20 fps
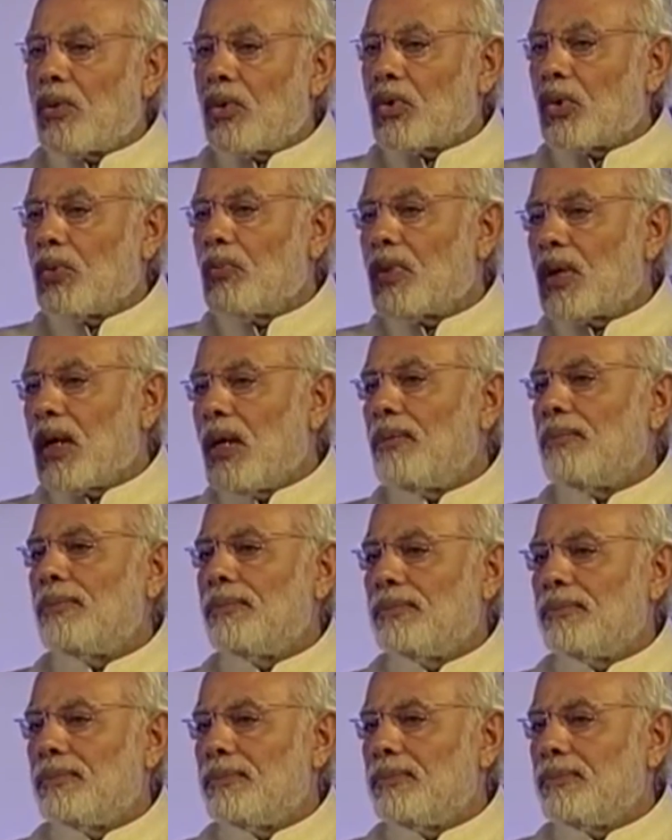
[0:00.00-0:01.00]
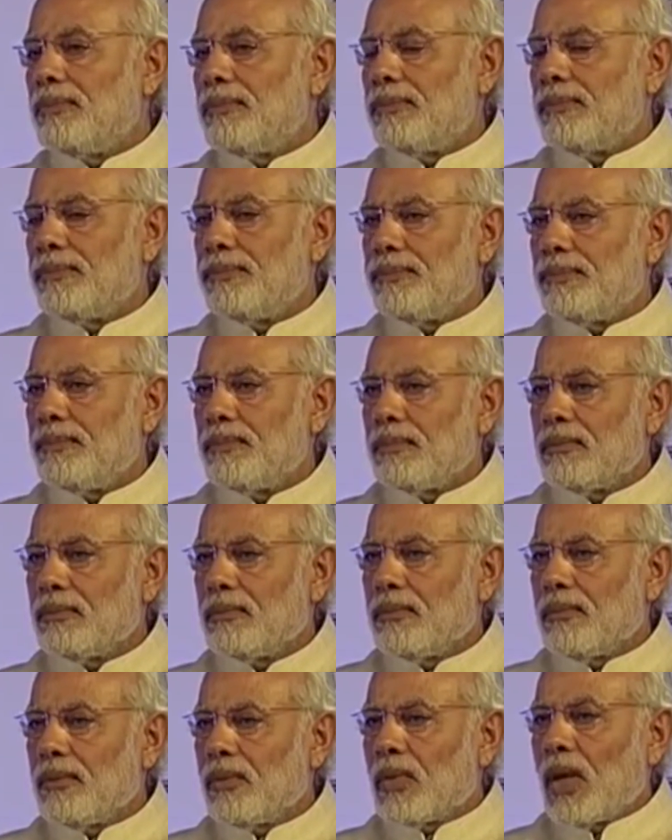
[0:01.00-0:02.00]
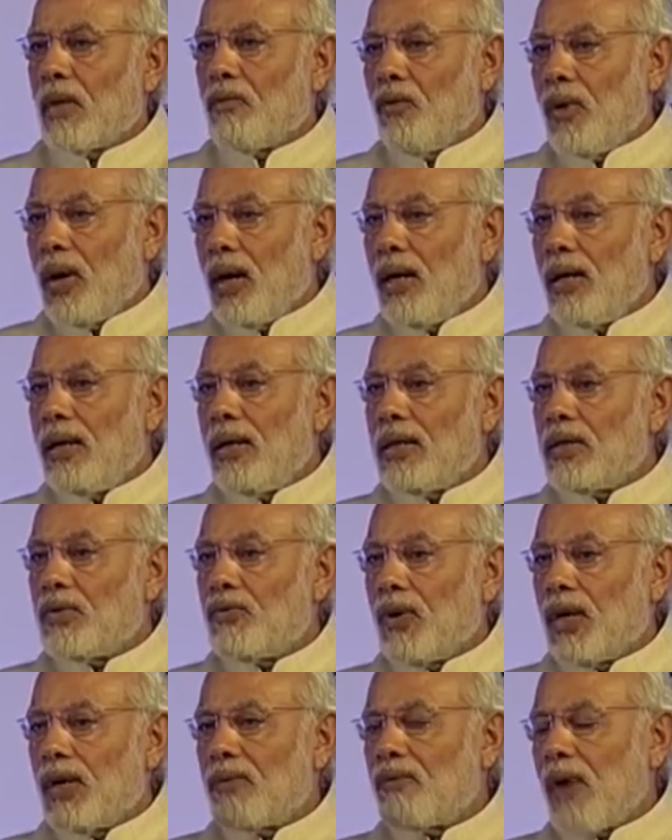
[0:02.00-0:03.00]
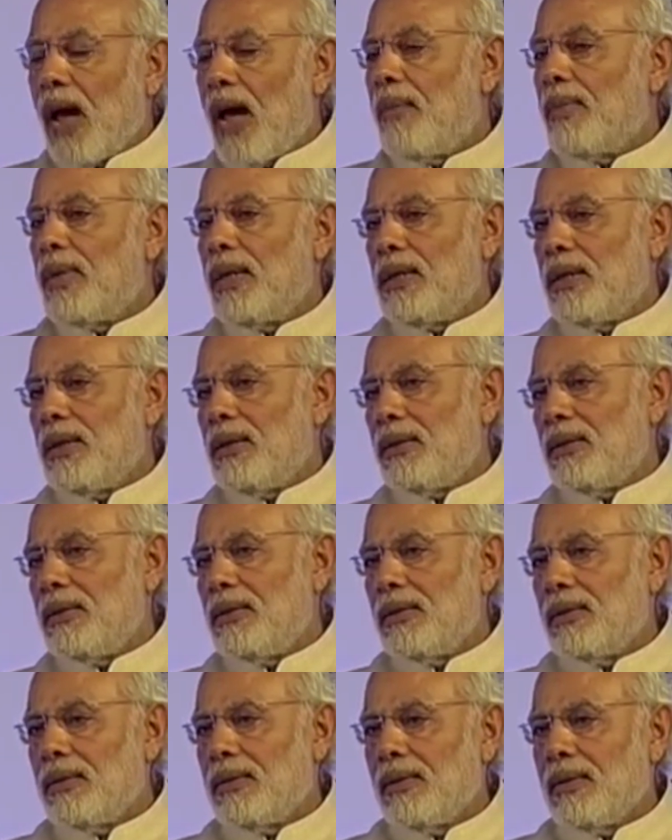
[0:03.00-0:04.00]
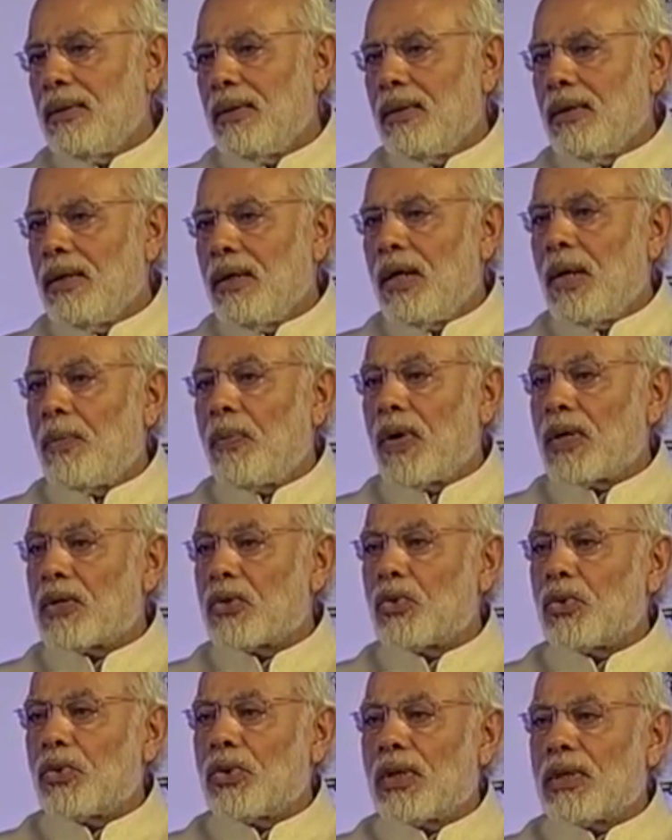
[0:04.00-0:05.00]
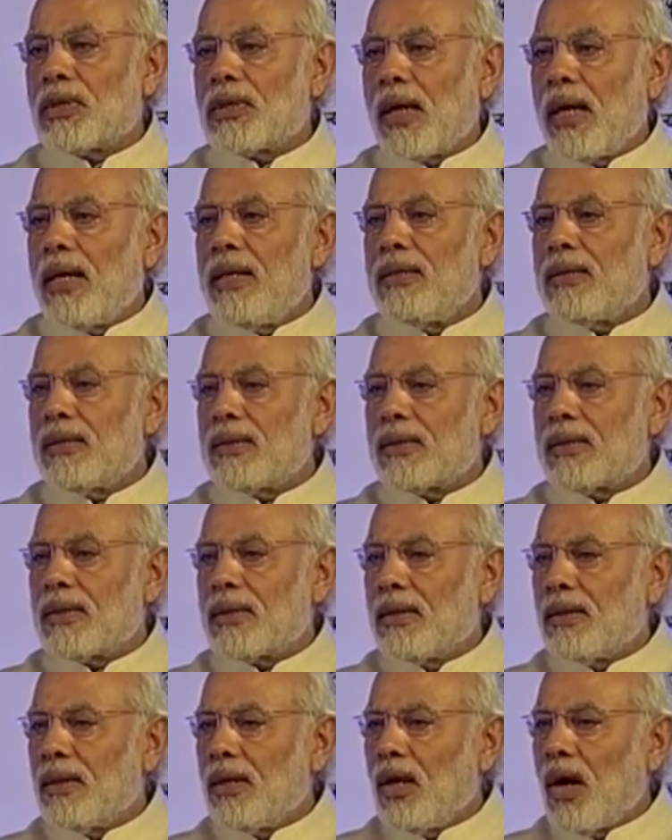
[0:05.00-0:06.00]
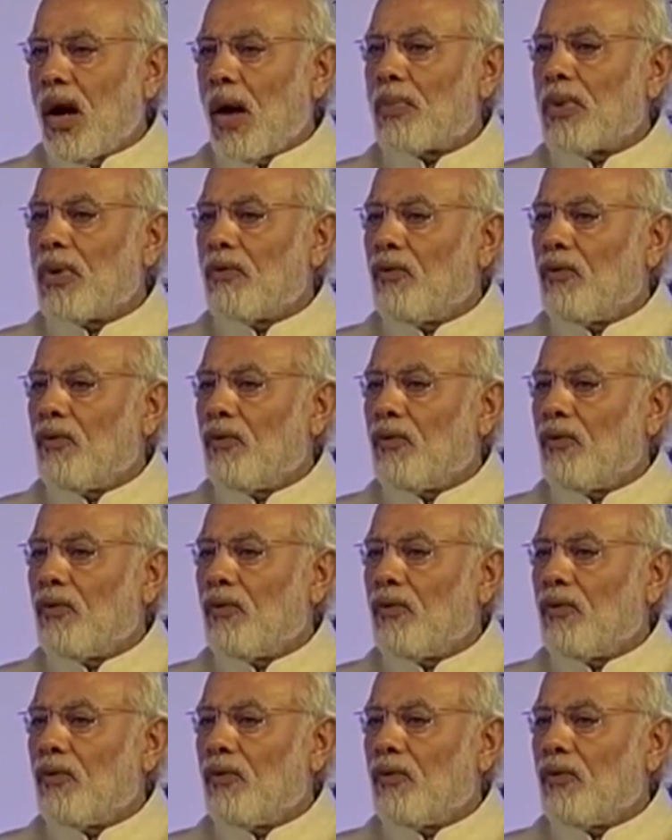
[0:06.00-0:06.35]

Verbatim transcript: Kutumbakam, the world is one family, refers to the sense of the